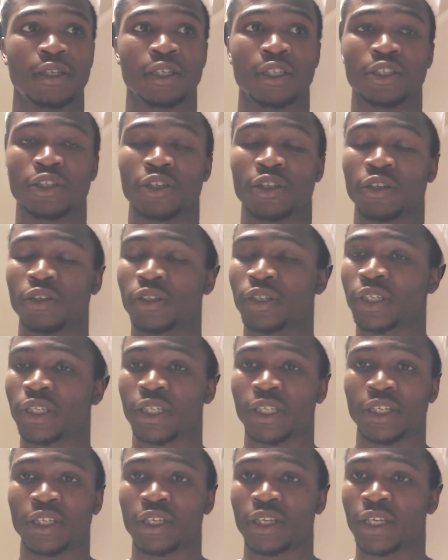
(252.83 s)

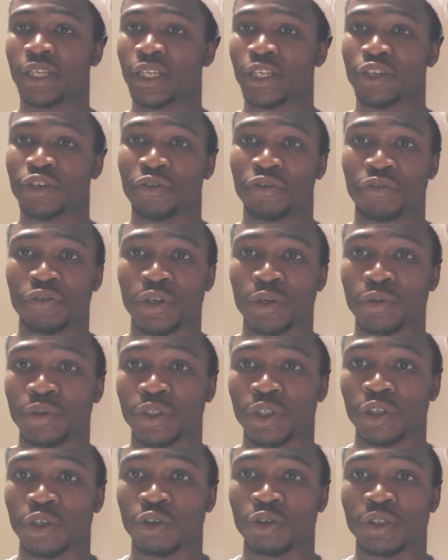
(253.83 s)
and you're filled
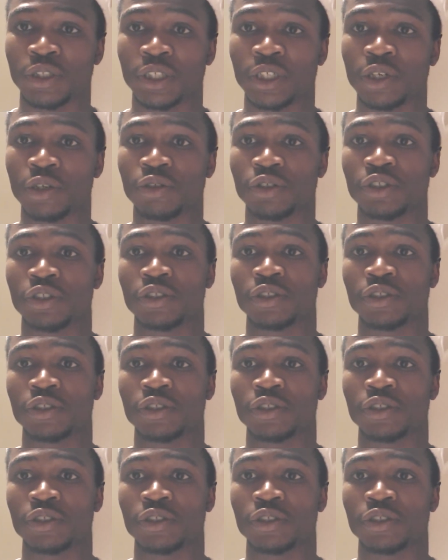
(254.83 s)
with the Holy Ghost,